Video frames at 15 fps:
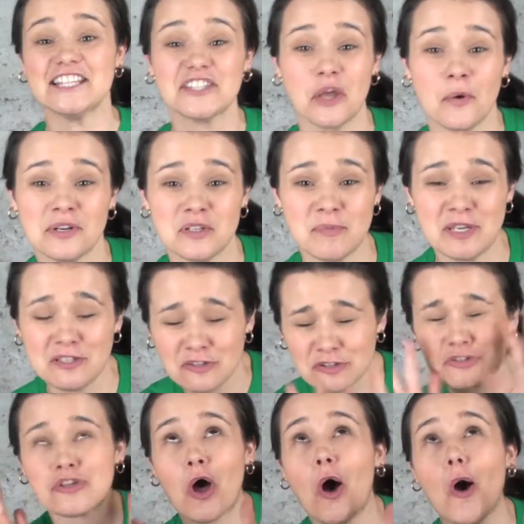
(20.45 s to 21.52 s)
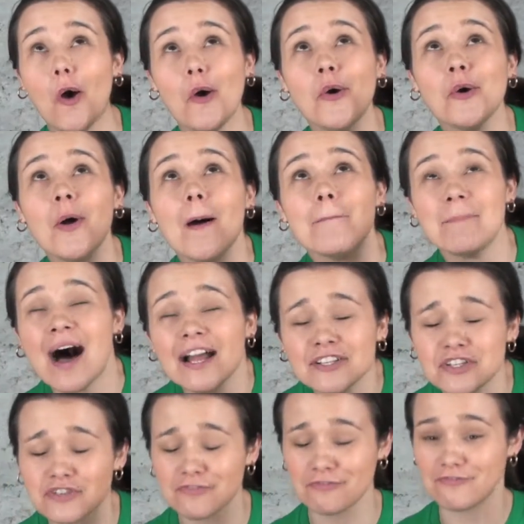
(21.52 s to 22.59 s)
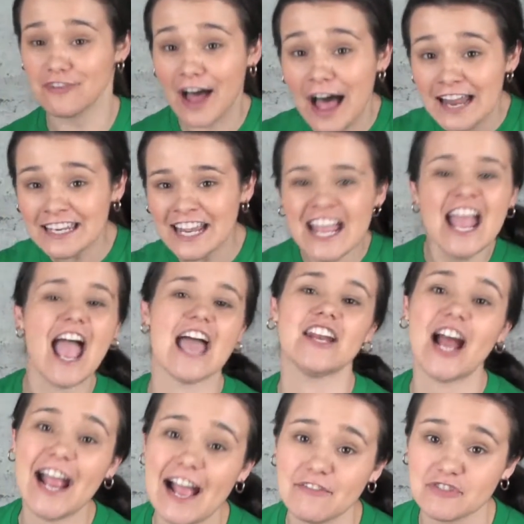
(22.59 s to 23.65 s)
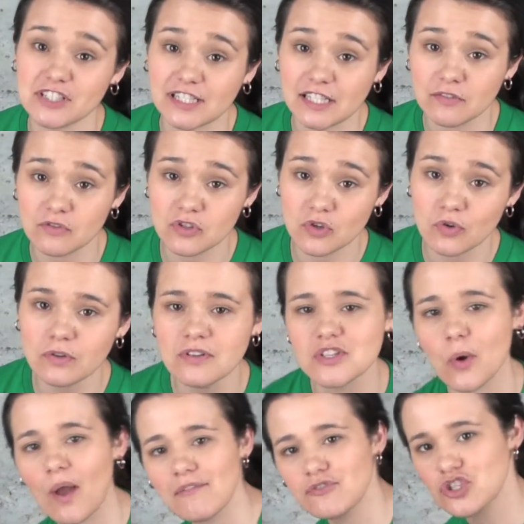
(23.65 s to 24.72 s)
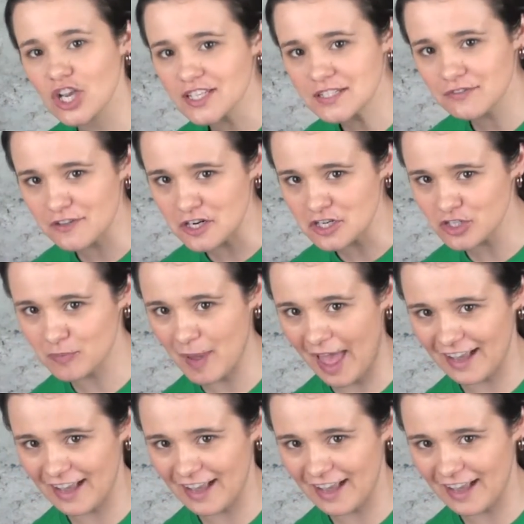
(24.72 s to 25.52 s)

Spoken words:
It's going to be so much fun, and I have to leave soon, so I've just finished